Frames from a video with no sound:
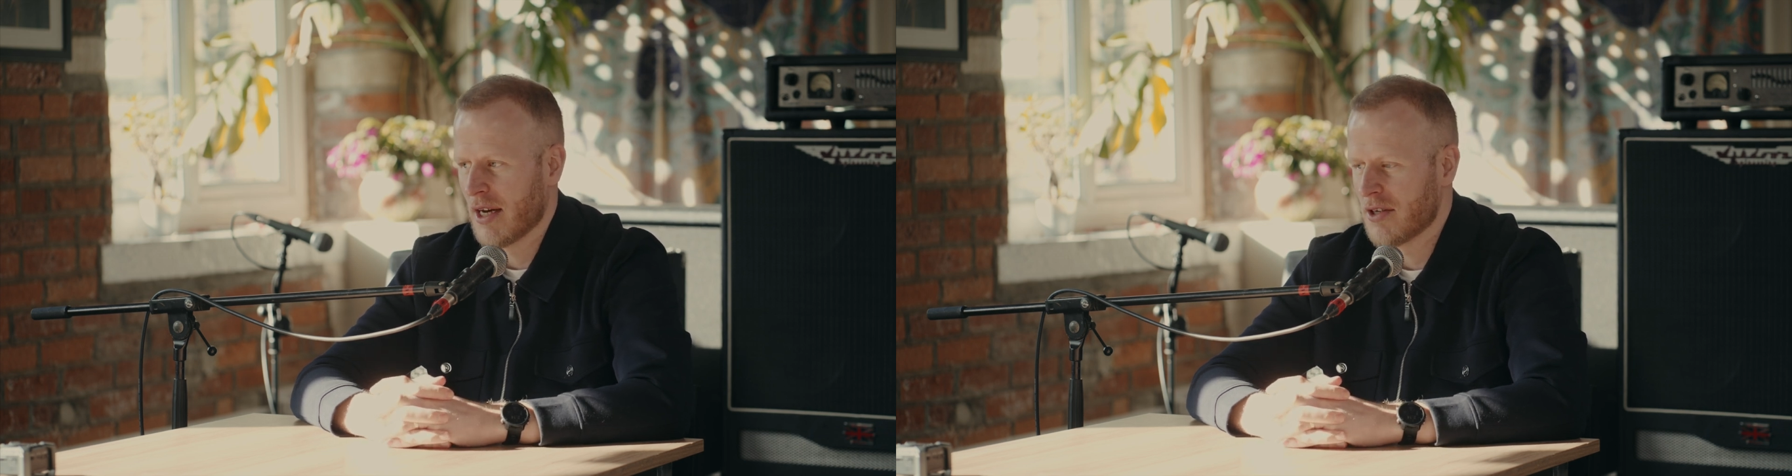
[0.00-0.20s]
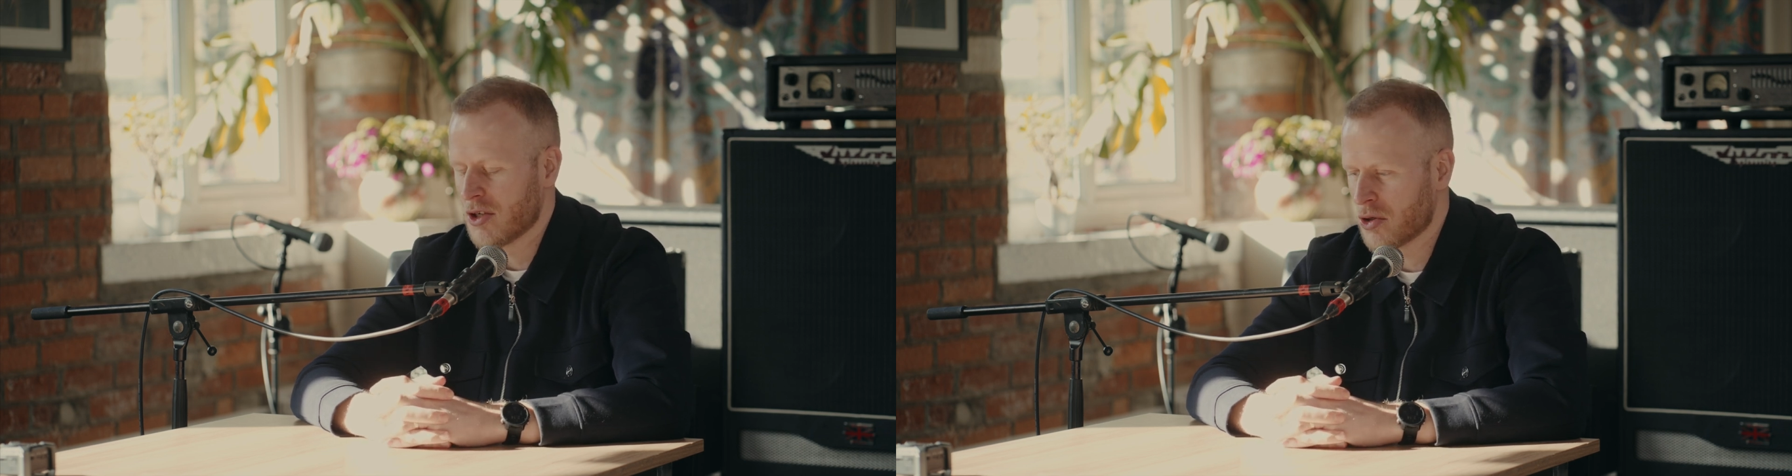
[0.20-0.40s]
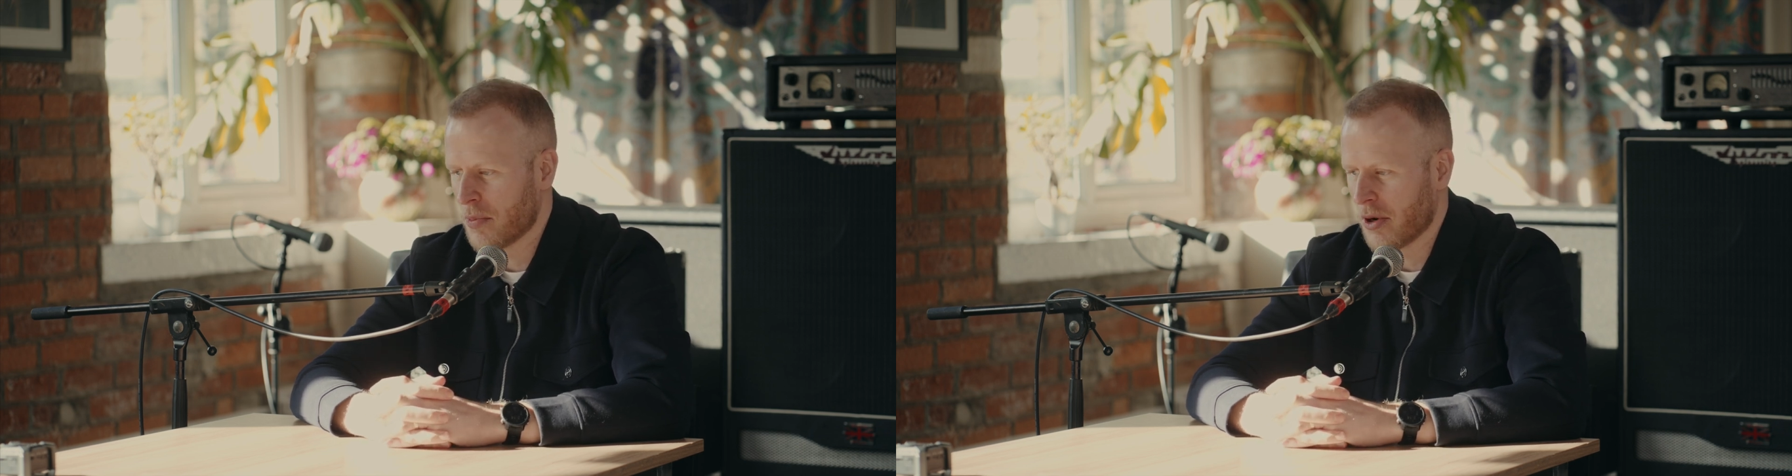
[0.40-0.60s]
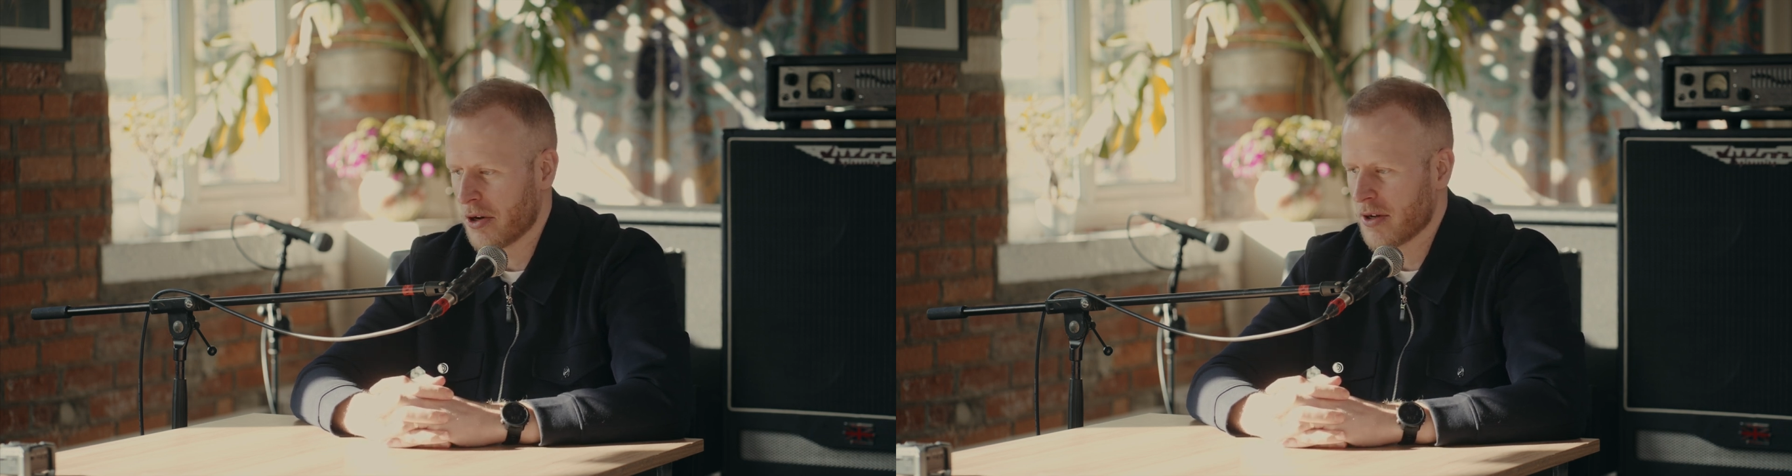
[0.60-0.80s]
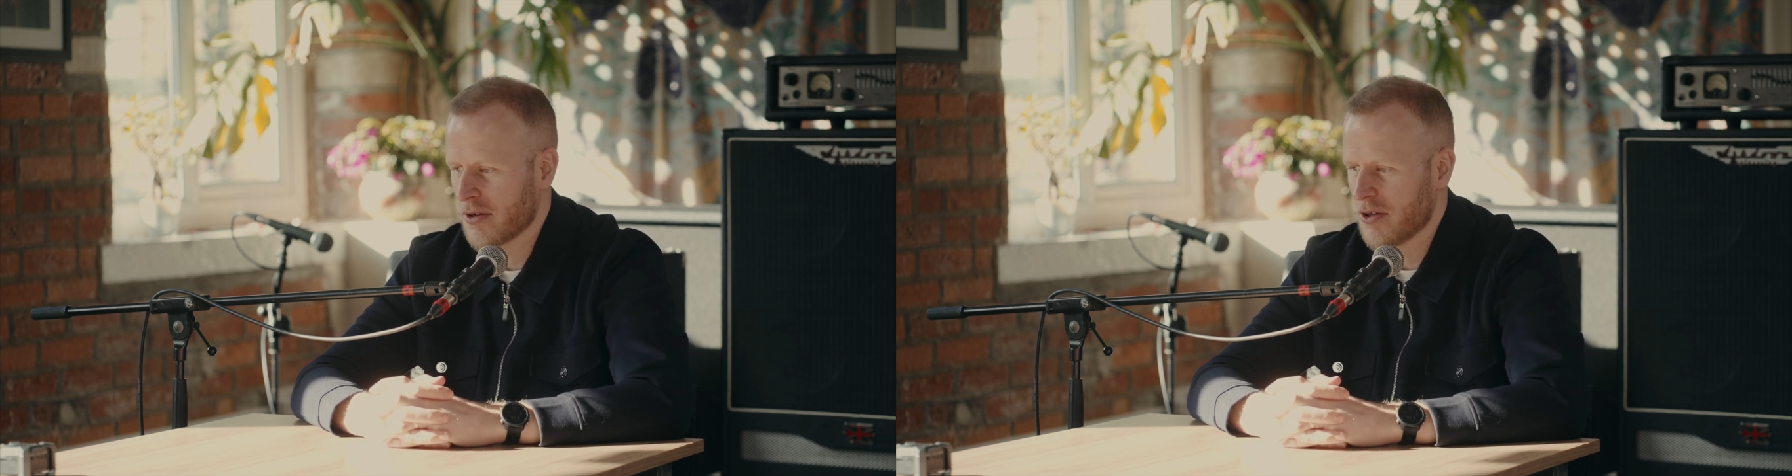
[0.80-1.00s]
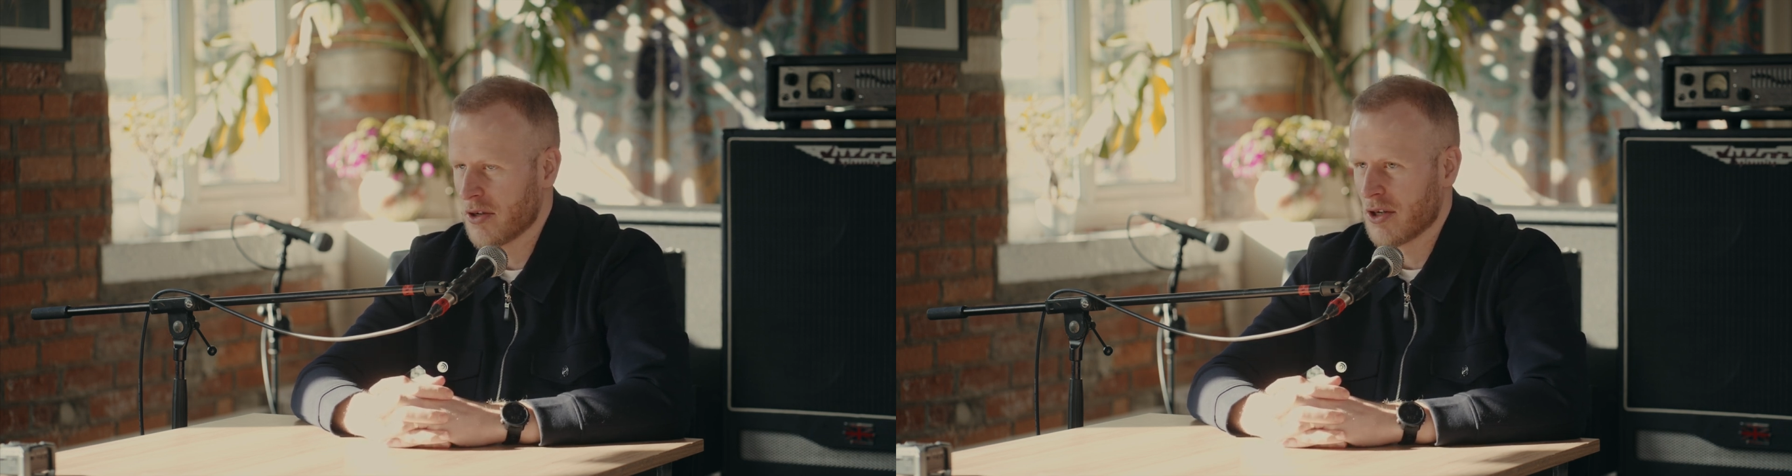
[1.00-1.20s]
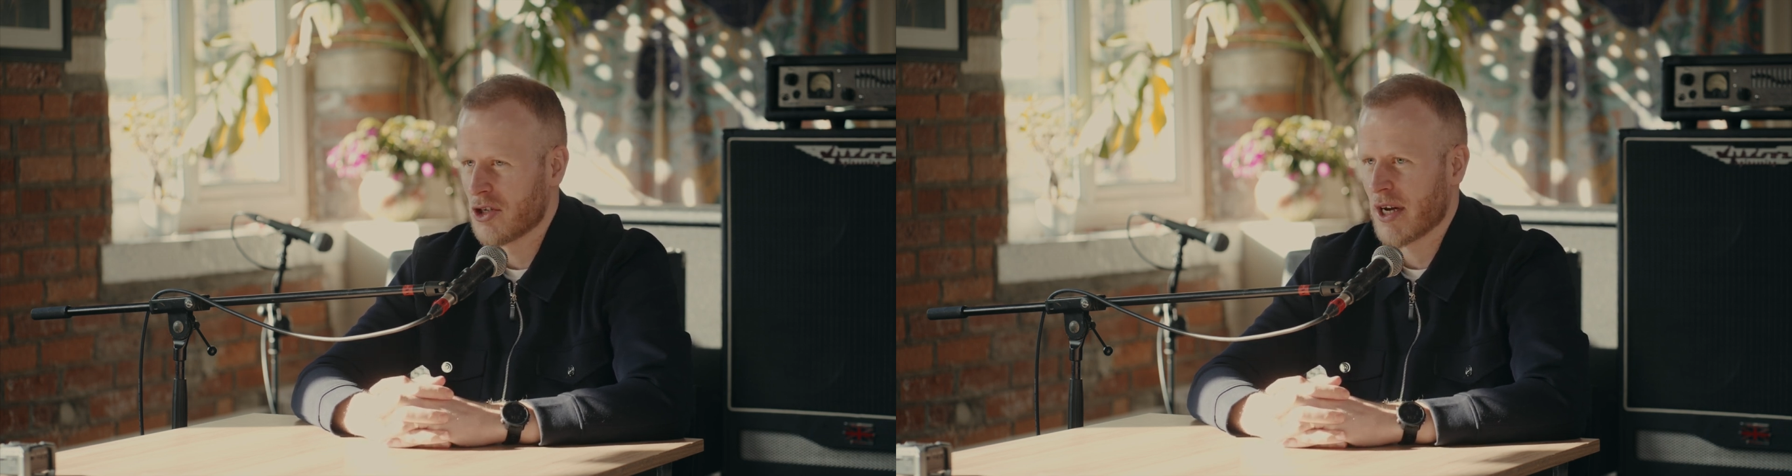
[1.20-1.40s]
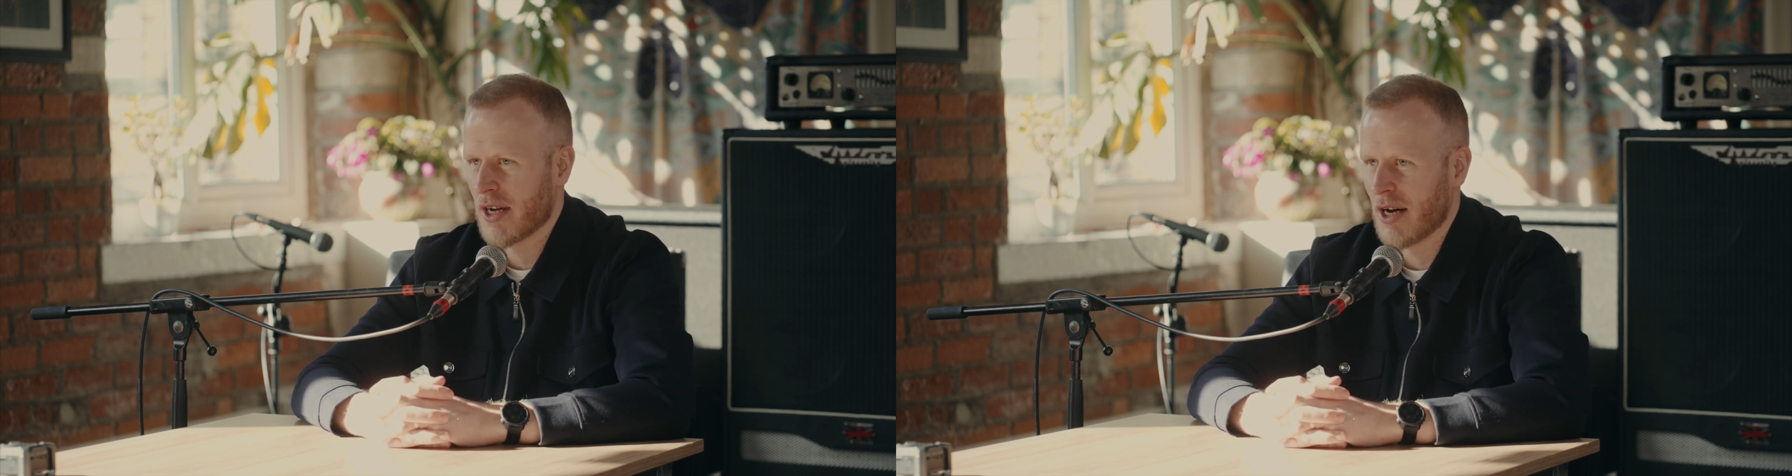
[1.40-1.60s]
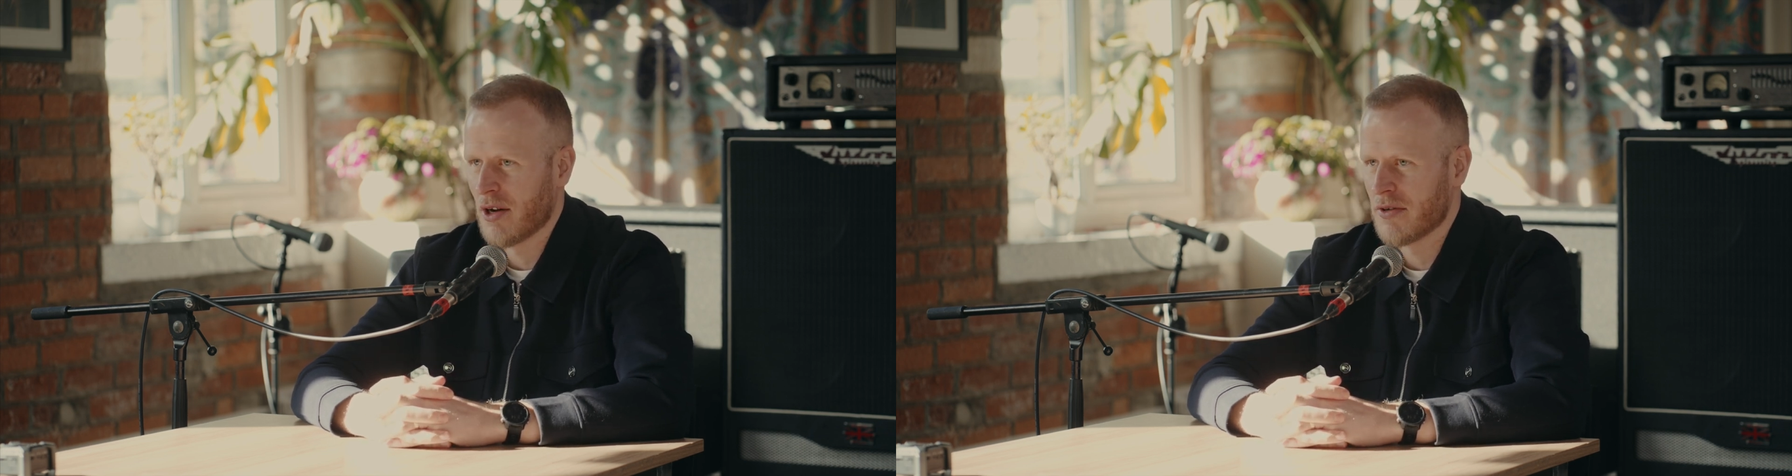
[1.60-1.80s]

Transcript: digital products, you can check out